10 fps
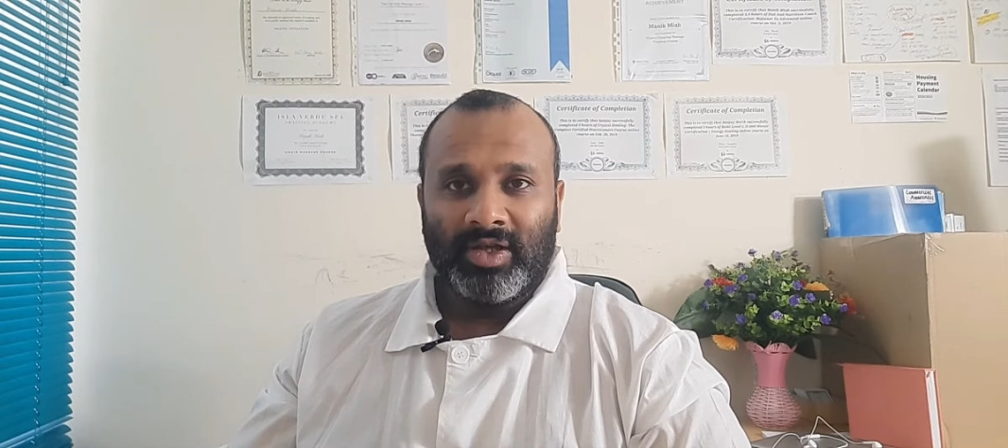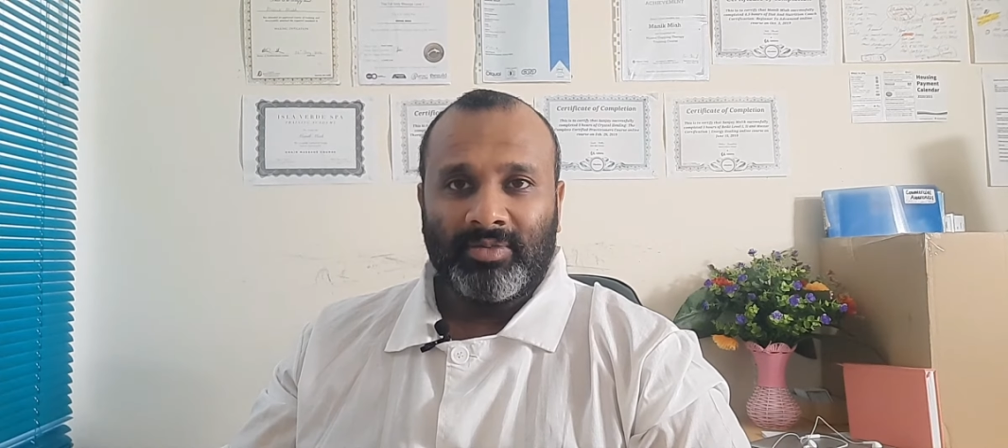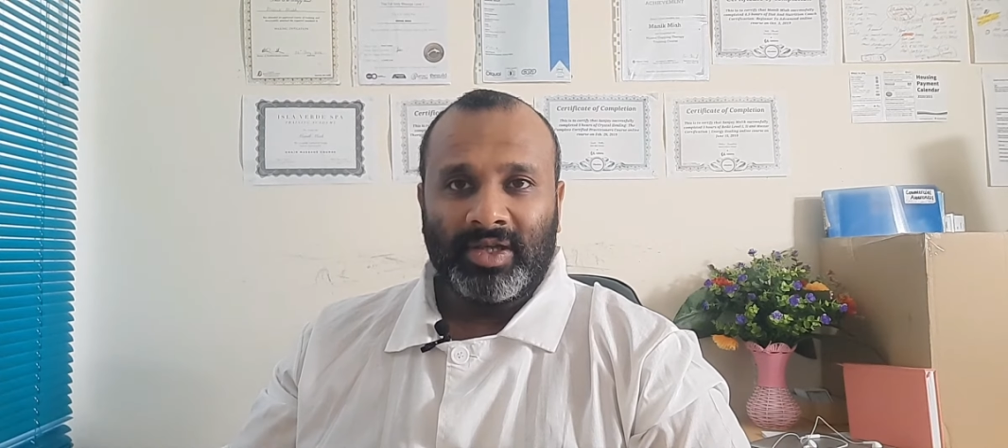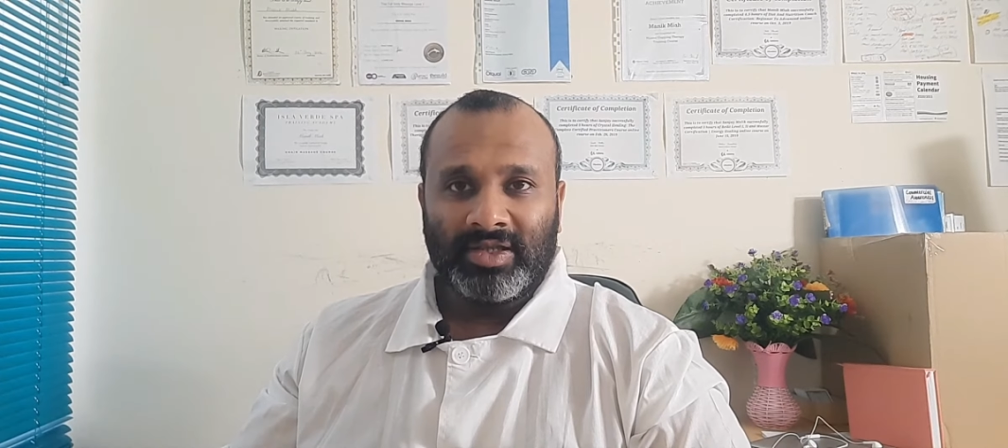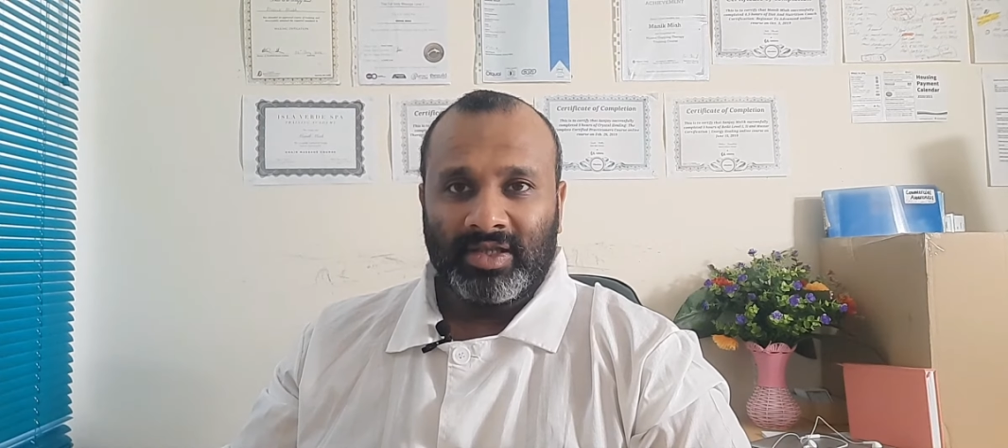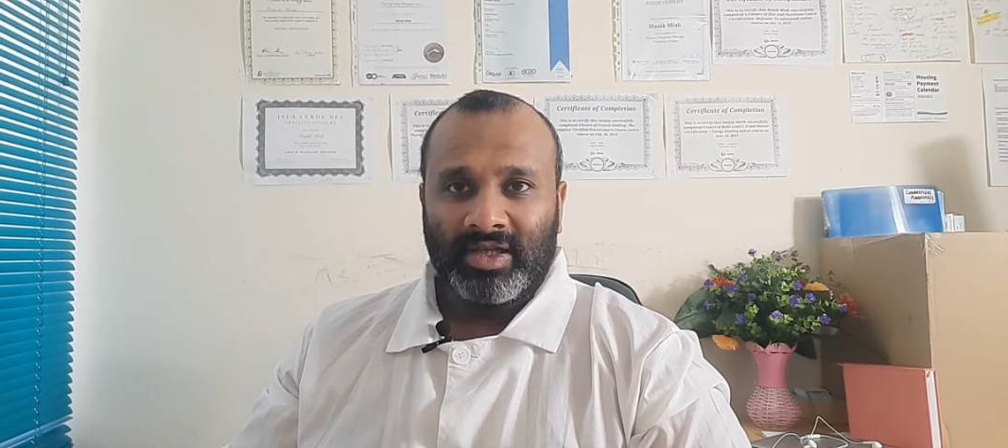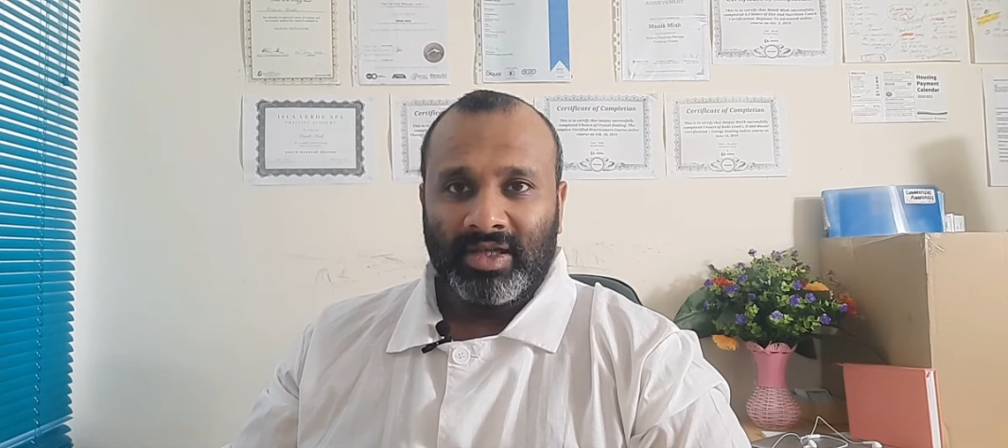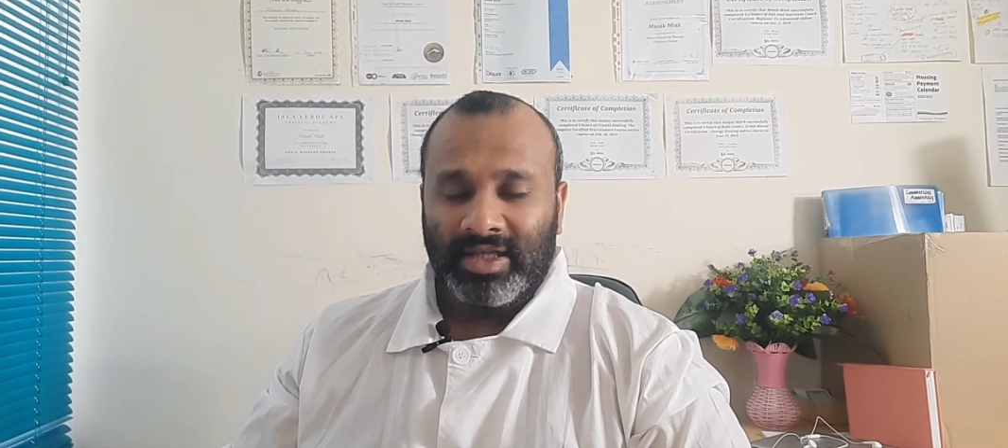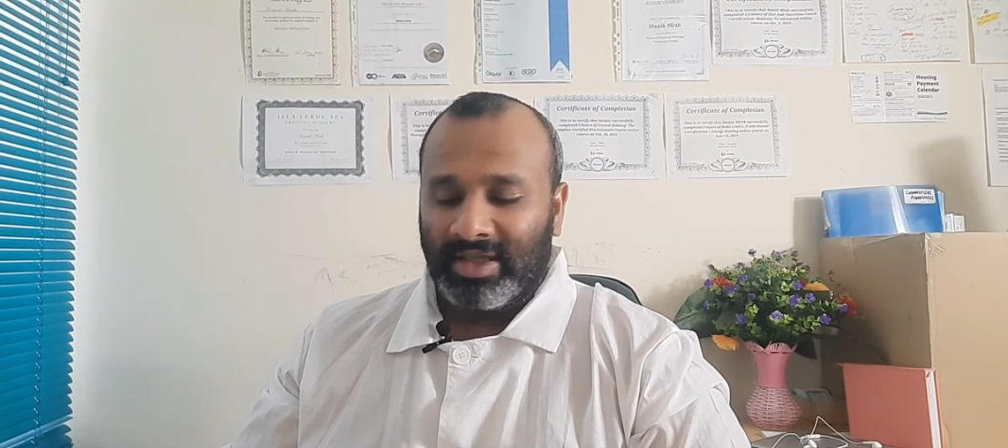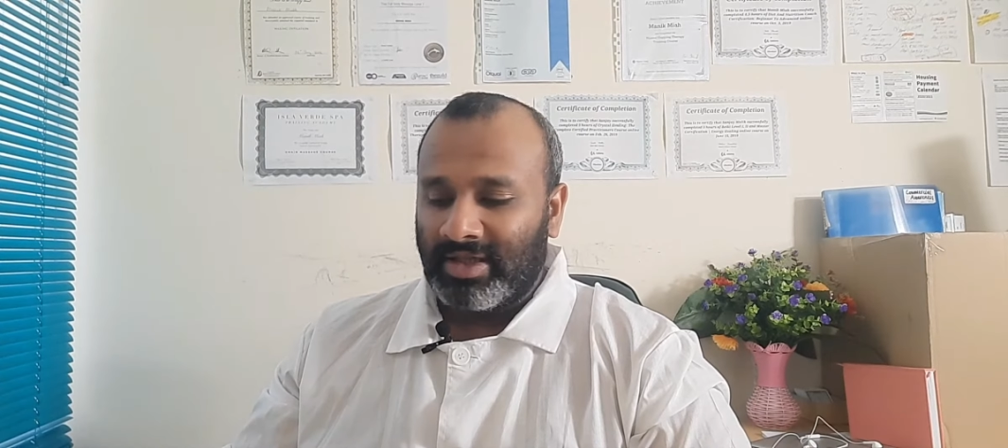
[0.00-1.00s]
are
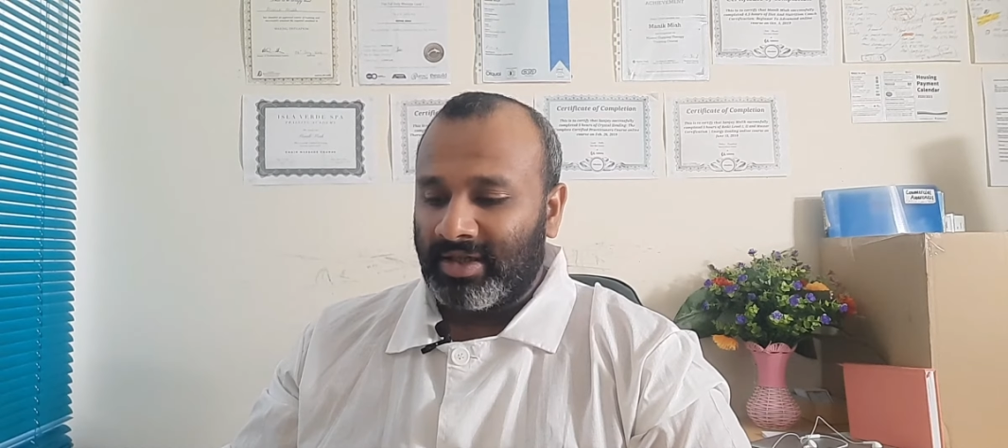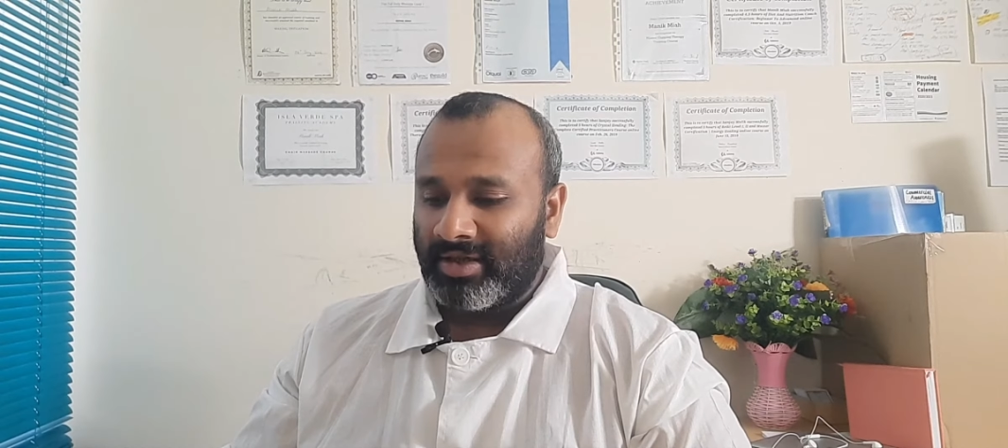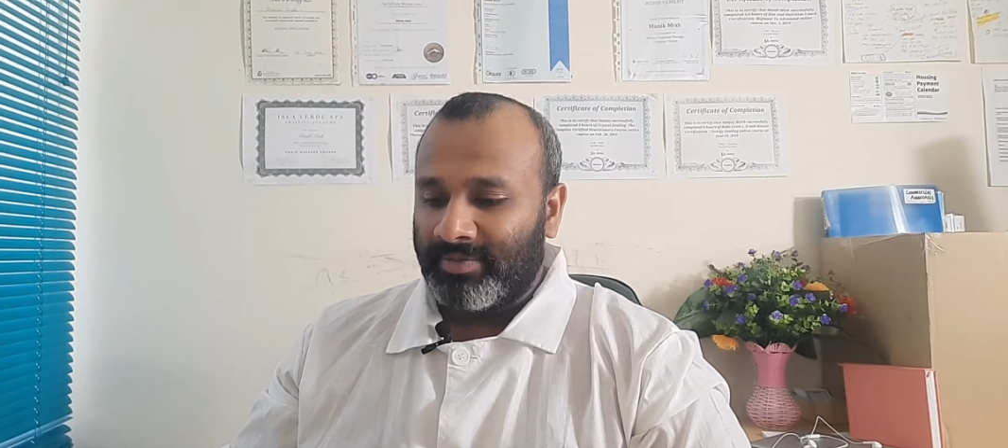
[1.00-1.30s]
basically